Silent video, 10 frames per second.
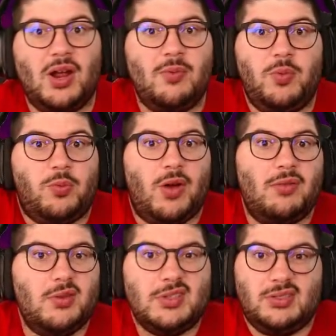with
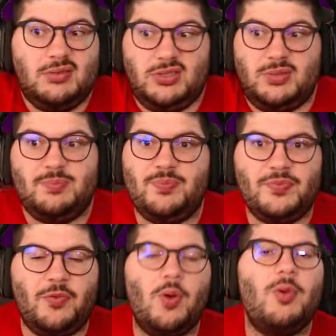rivalries, just
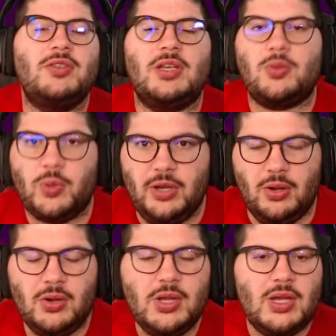form goes out the window.
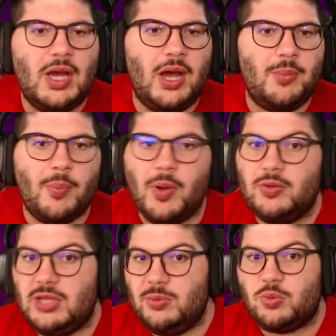But both
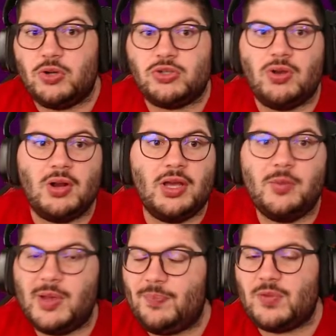teams were struggling a
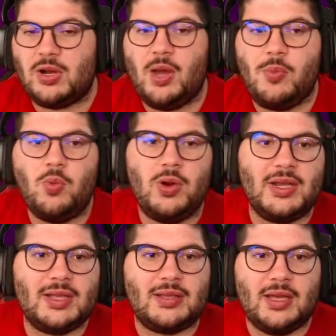bit. Klopp will want to
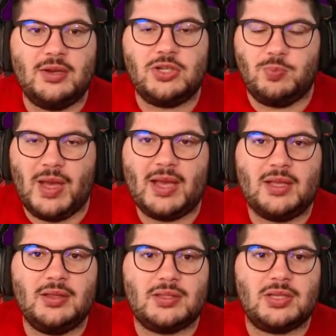get the energy back
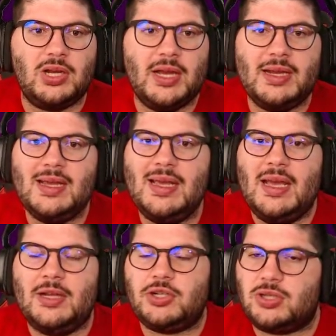in the side.
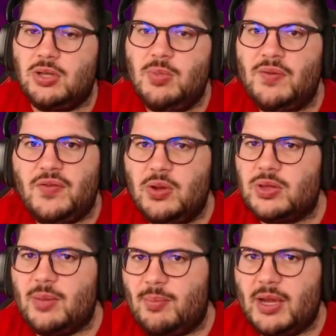It's just their midfield
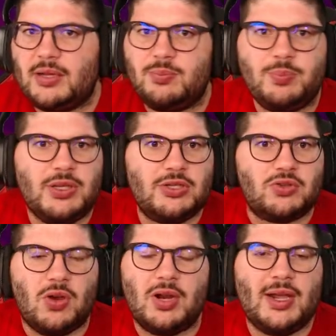that might be
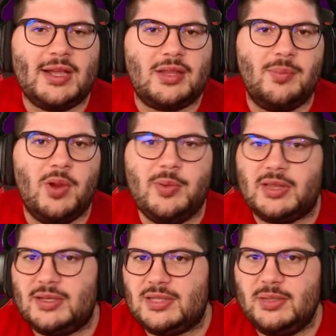struggling at the moment.
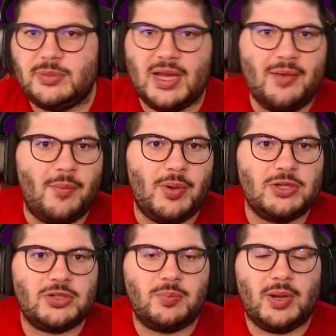They seem to have a
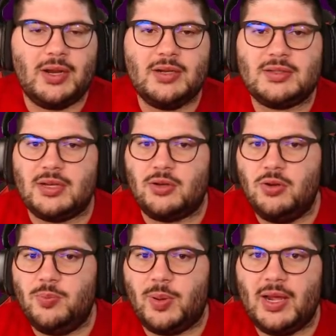bunch of players that
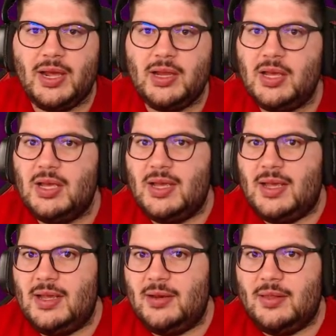could play
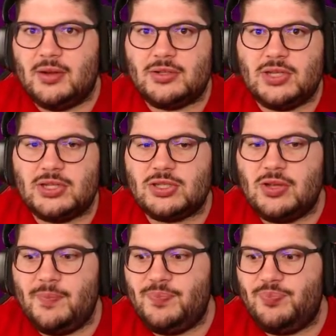in their
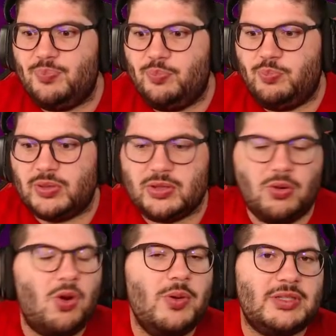system, but they're
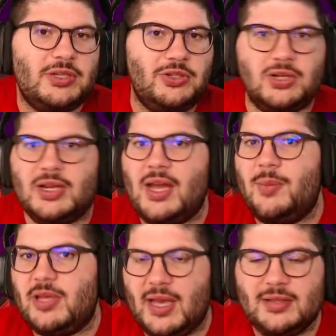always injured. Like
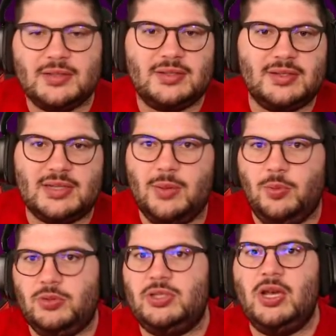Naby Keita is an example.
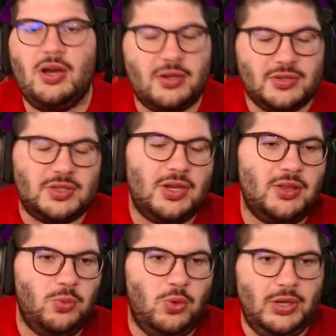Thiago's another
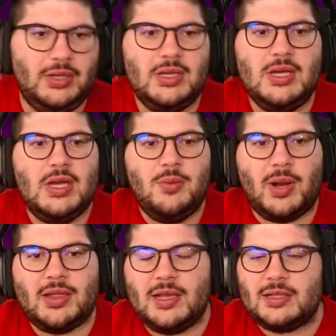one. But I
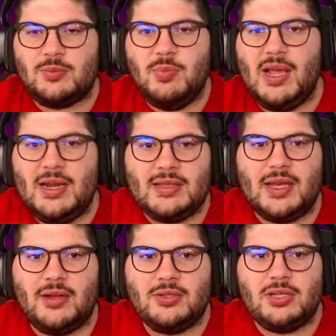think it's mainly
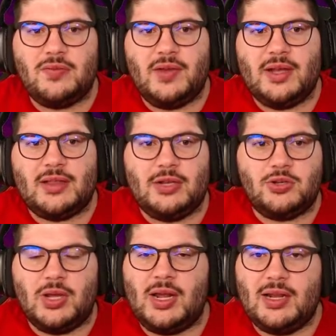down to the fact that
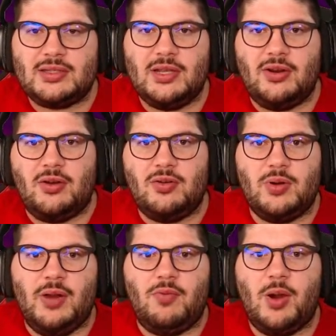Trent Alexander-Arnold
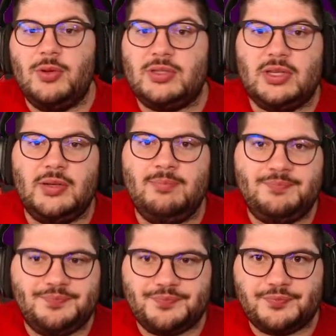and Robertson
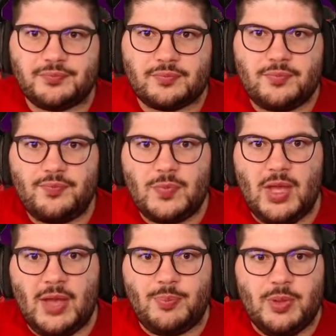
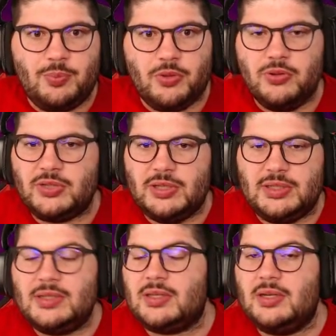have been producing
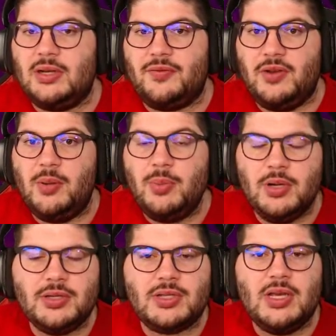decent enough
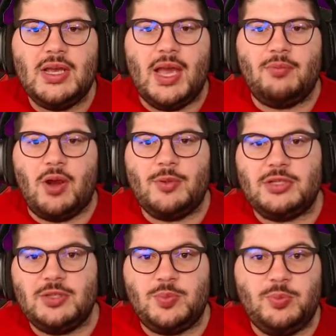numbers, and
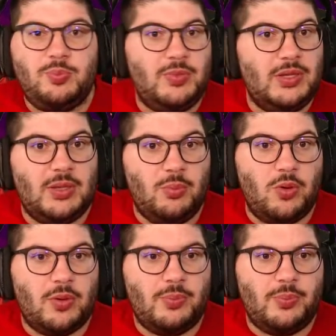Robertson's been
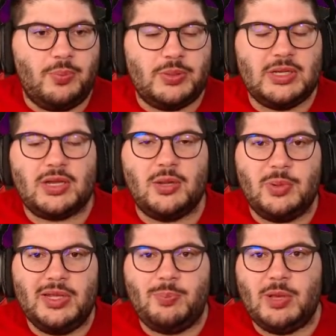more particular
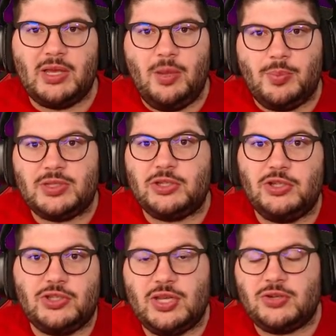been picking up
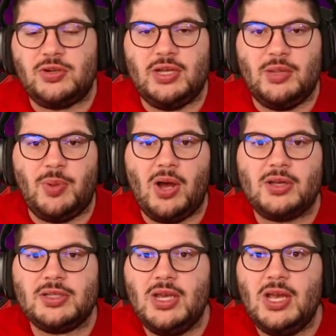positions centrally in the box,